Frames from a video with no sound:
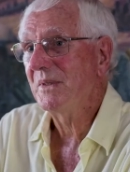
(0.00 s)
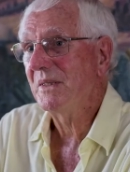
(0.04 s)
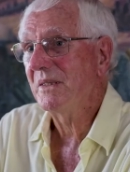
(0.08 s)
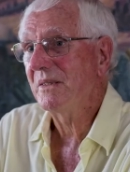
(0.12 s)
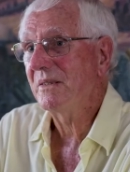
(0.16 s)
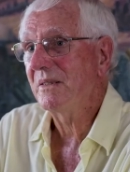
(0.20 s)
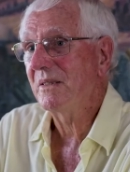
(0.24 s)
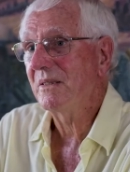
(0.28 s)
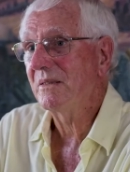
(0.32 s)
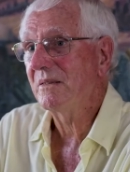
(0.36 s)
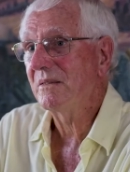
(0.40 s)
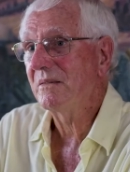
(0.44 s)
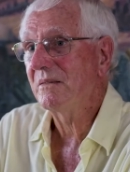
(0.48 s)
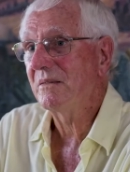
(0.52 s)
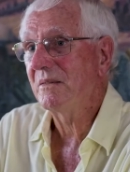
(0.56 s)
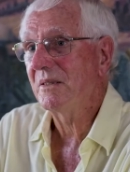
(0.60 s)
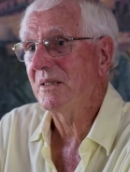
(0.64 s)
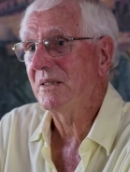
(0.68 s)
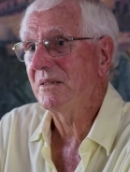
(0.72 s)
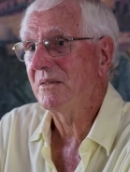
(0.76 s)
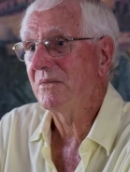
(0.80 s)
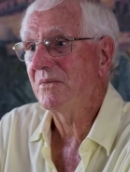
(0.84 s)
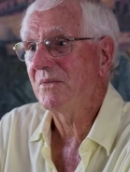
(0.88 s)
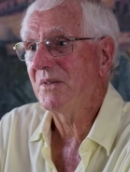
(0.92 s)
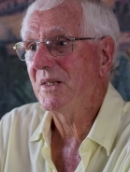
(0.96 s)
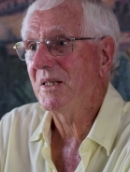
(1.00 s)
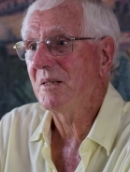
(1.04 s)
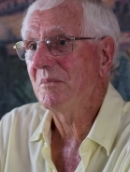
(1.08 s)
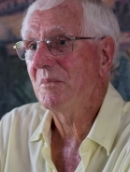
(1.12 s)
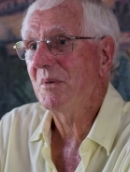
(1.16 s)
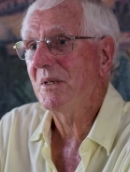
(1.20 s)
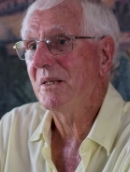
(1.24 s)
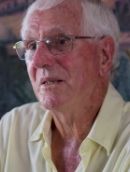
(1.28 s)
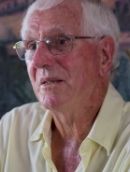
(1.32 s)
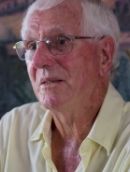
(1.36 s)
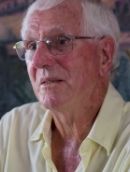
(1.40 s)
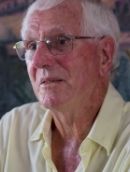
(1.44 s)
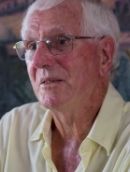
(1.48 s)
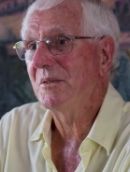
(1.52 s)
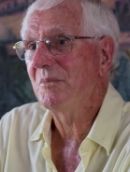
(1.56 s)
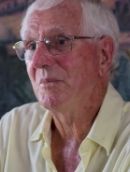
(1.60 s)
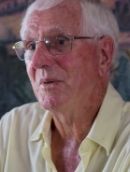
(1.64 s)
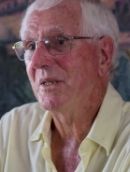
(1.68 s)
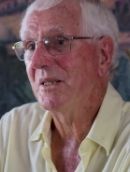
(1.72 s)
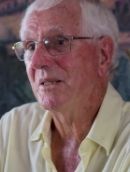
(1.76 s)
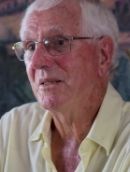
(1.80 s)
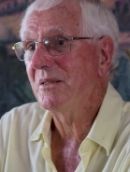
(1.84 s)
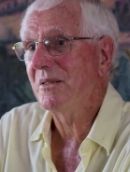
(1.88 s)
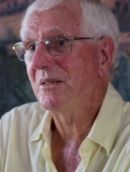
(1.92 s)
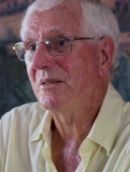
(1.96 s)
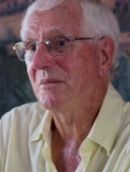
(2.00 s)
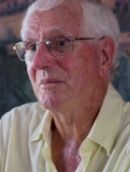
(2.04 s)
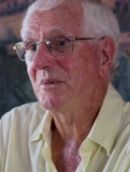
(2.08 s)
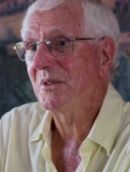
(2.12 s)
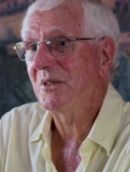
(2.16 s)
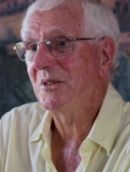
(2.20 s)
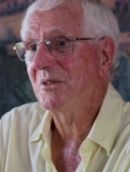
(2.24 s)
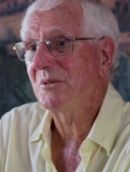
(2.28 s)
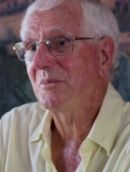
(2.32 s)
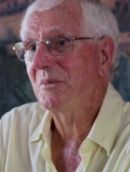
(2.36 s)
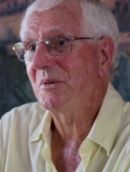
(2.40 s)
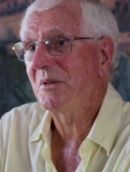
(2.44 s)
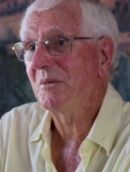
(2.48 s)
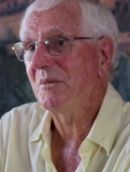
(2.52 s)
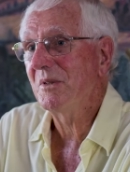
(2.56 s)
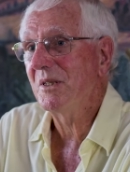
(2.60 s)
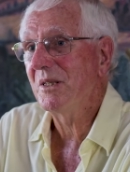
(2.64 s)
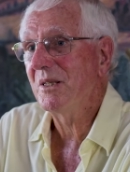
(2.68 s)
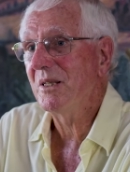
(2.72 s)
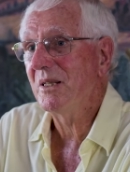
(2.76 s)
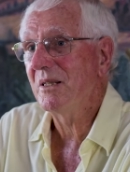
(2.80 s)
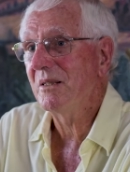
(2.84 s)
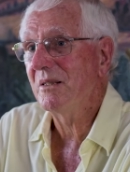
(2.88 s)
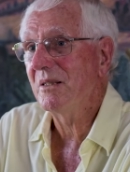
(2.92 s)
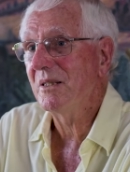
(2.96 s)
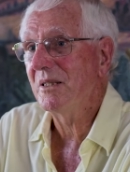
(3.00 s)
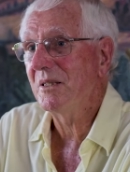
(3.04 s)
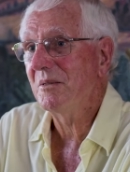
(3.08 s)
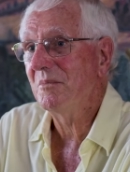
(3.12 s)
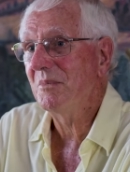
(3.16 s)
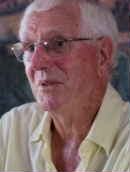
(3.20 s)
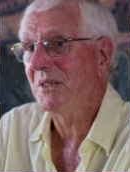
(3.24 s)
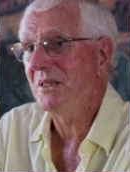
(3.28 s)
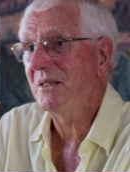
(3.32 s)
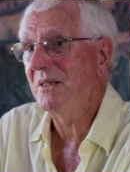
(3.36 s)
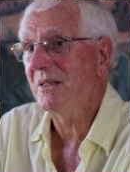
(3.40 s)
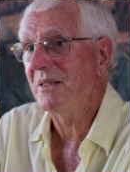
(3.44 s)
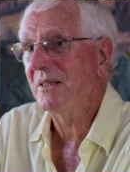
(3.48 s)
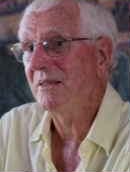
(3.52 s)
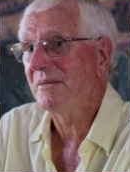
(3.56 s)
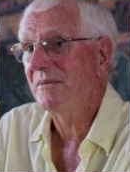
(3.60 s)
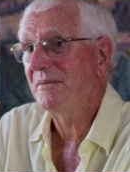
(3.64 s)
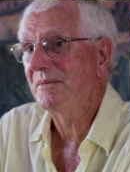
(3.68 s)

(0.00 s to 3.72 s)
I think it's far better than spending time in hospital when you don't need to be there.